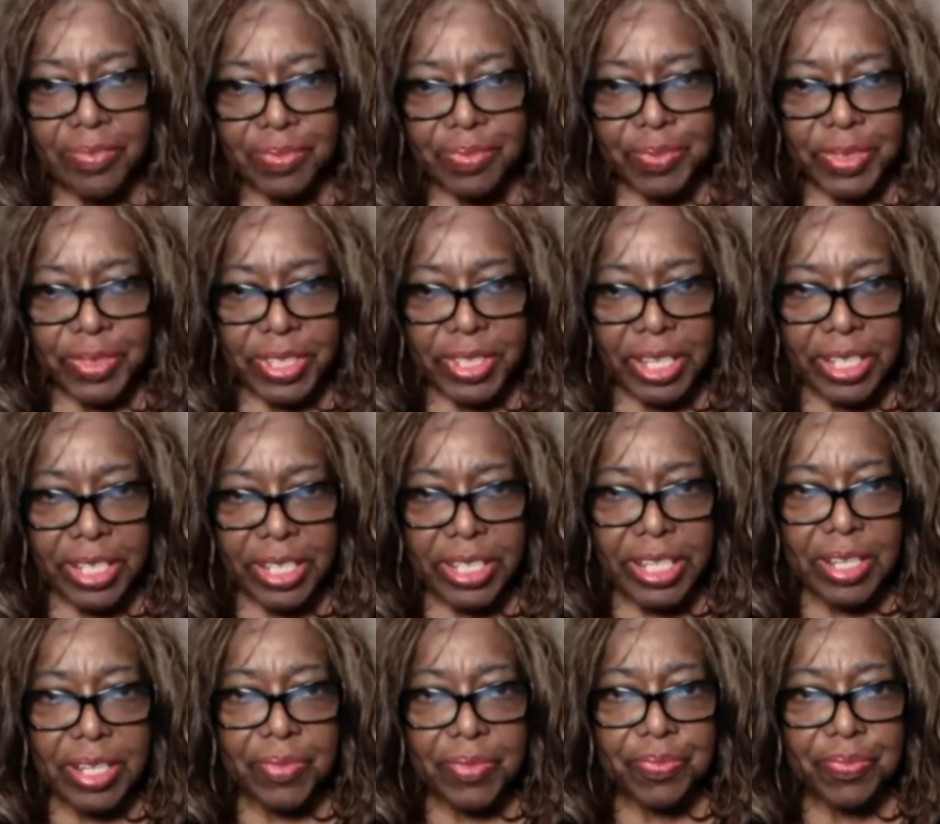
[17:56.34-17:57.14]

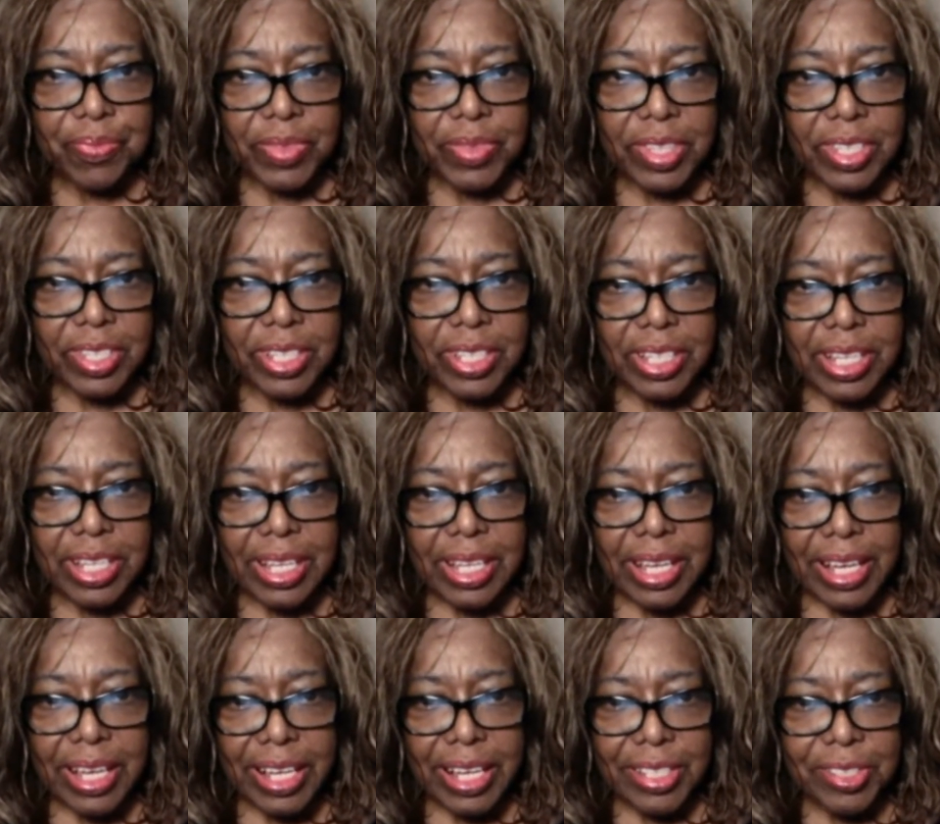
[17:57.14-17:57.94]
Kenny,
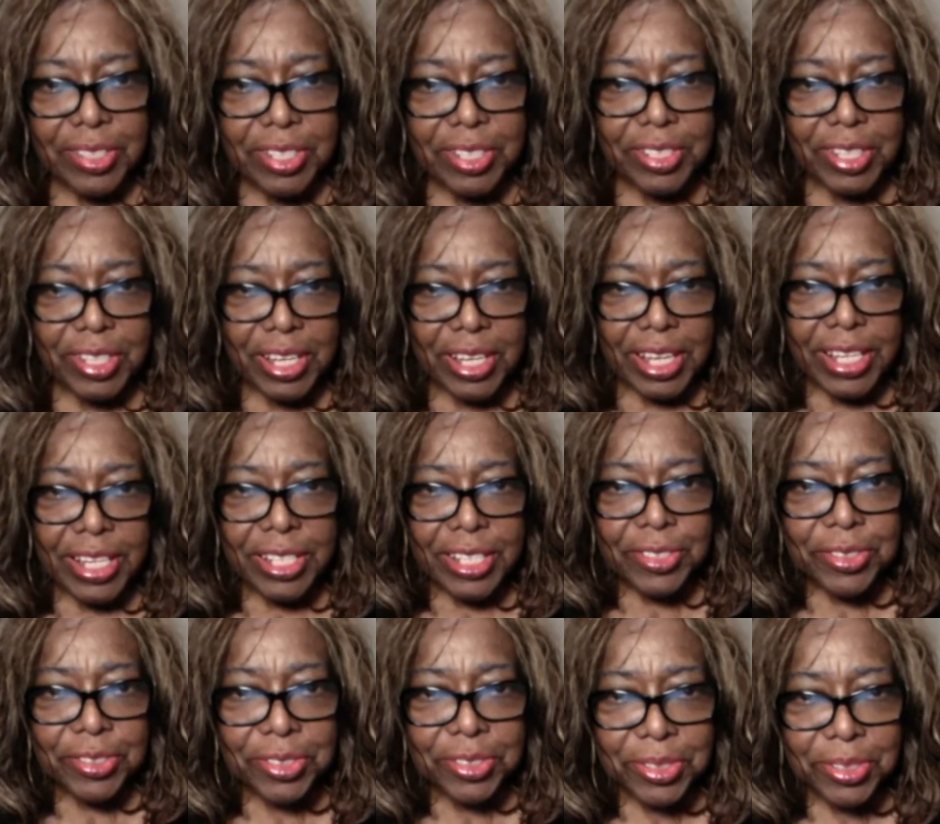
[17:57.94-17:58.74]
I need to
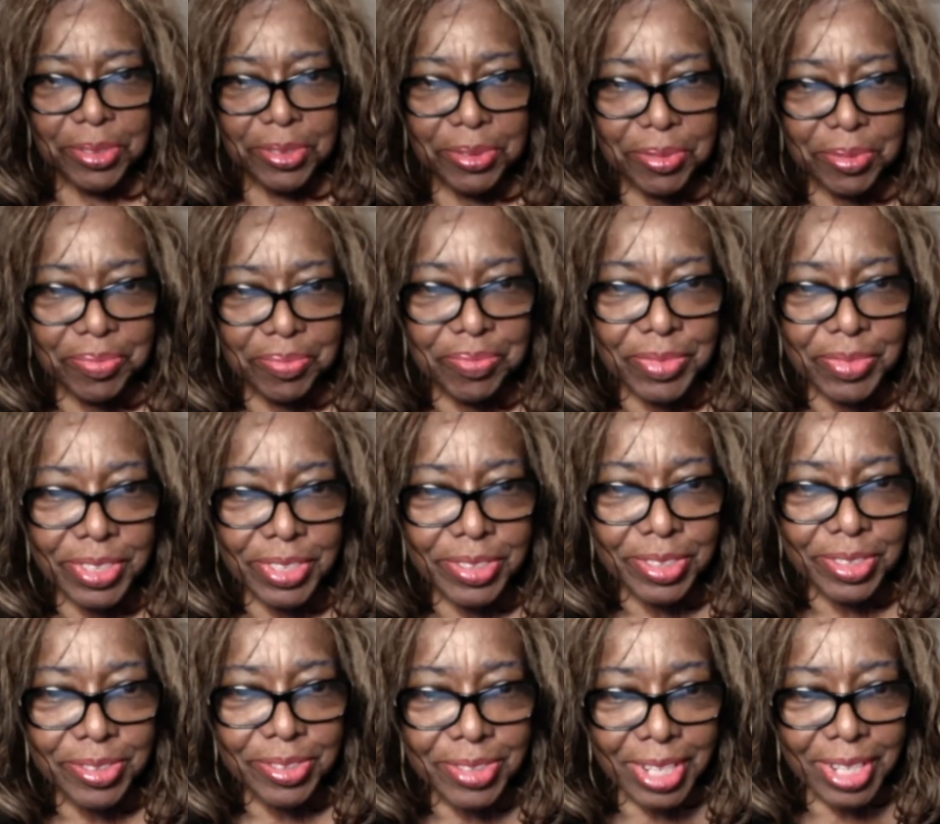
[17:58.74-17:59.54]
ask you the
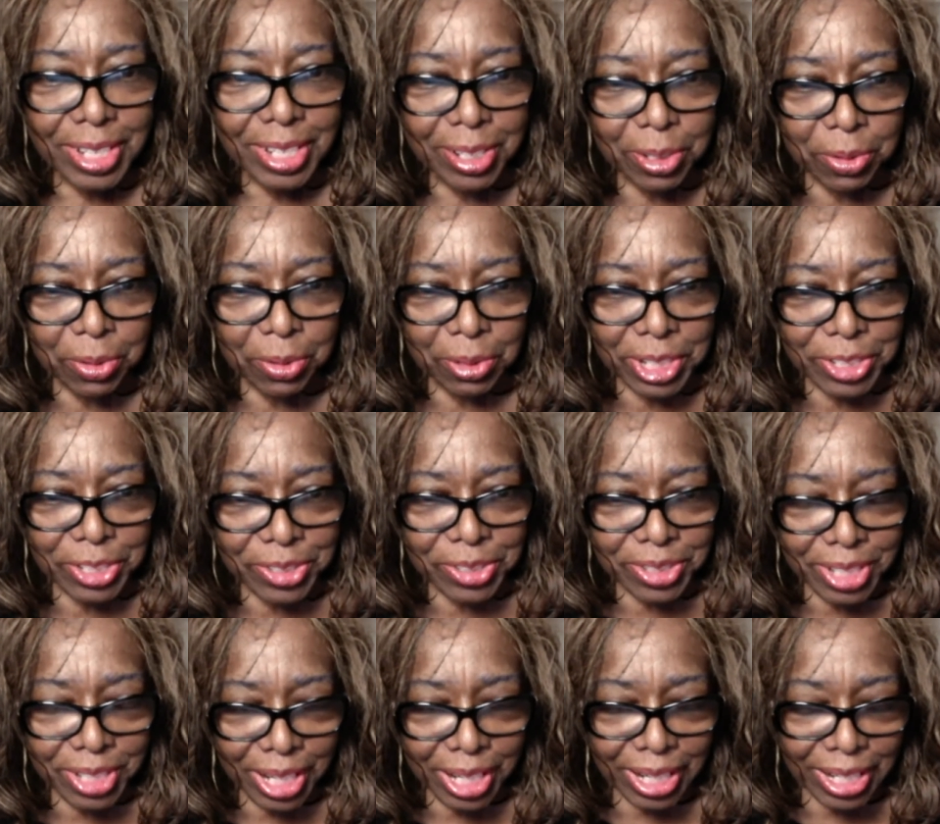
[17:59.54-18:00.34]
same question
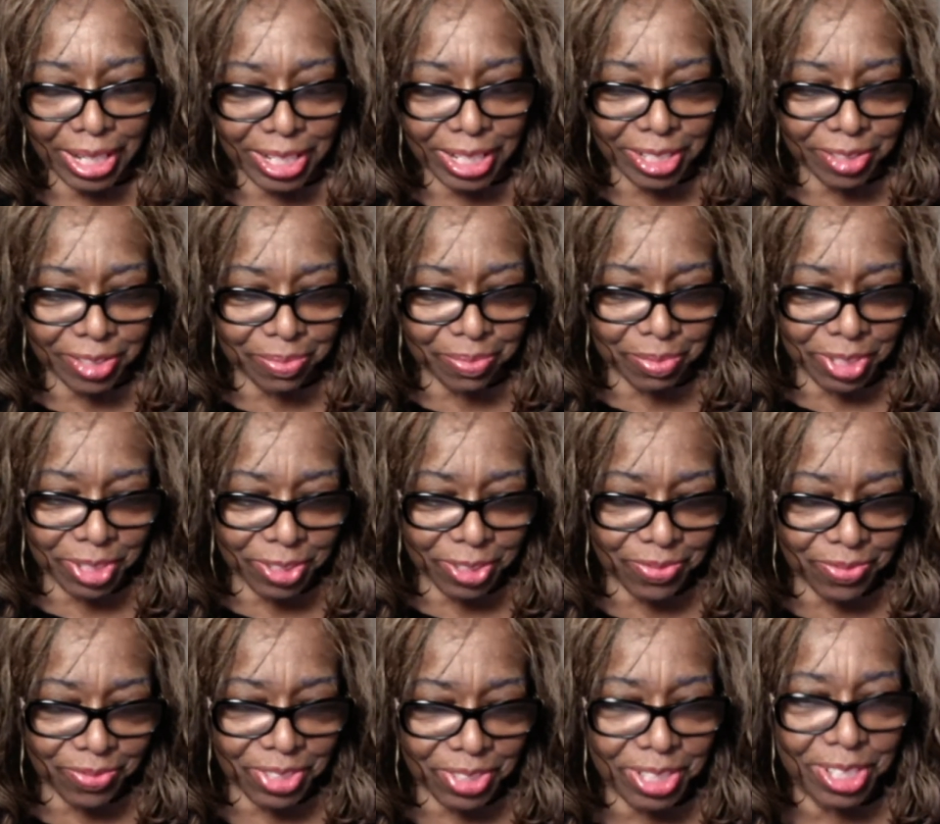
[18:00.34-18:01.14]
that I asked Miss
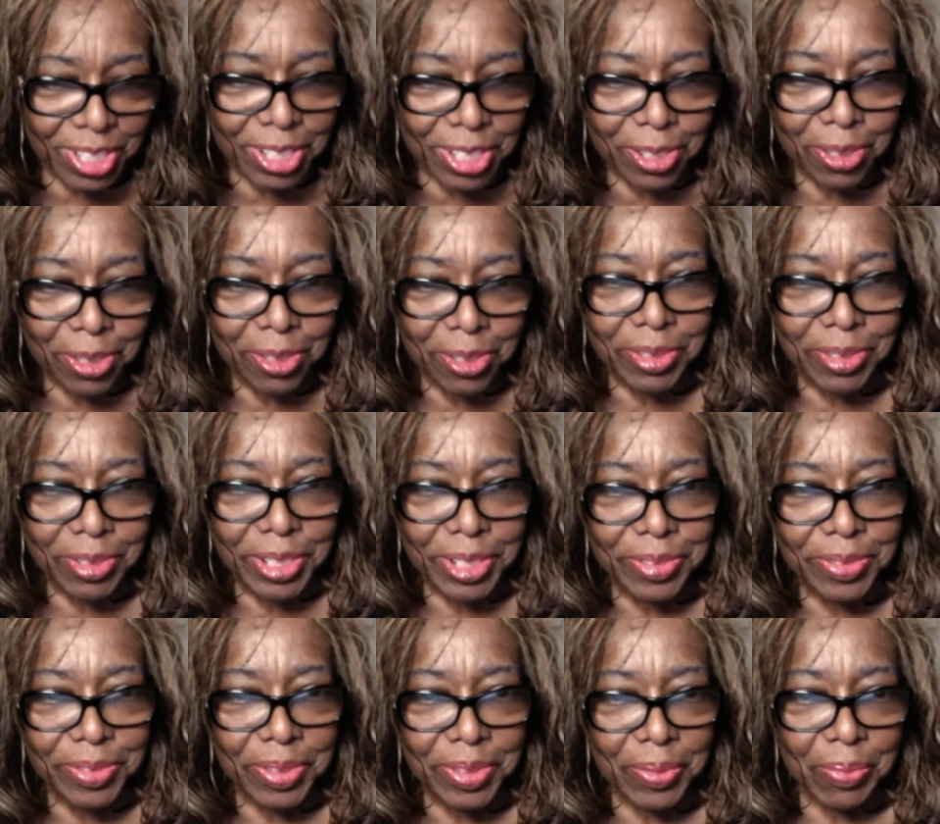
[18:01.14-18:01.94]
Vicki
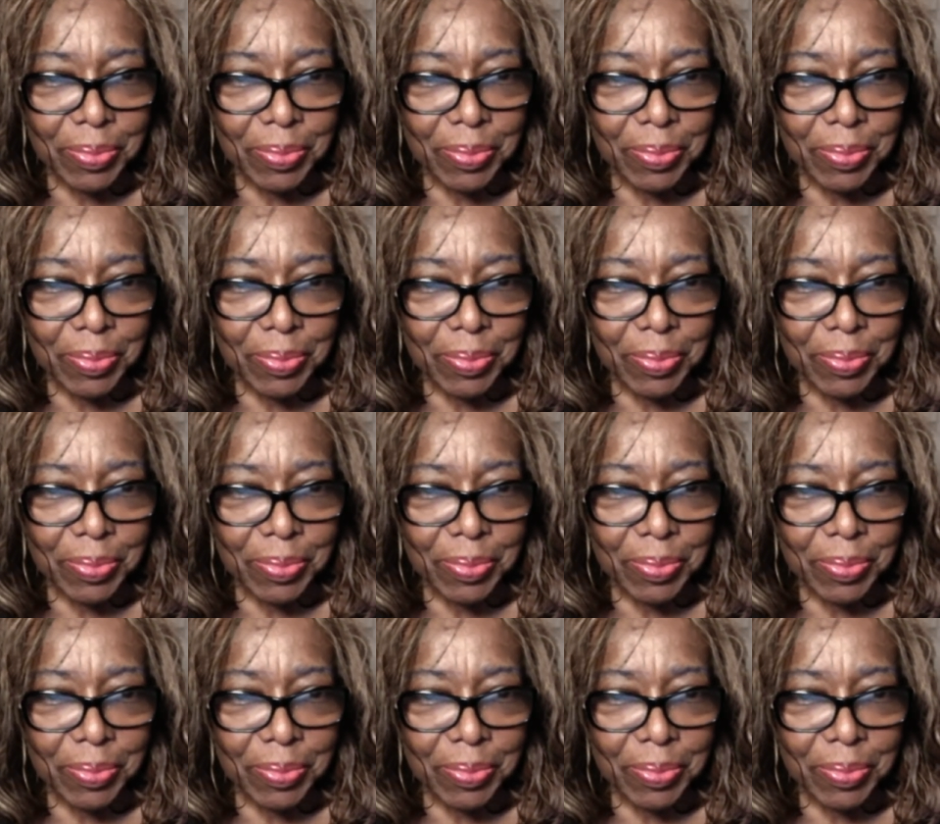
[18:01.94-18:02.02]
Owens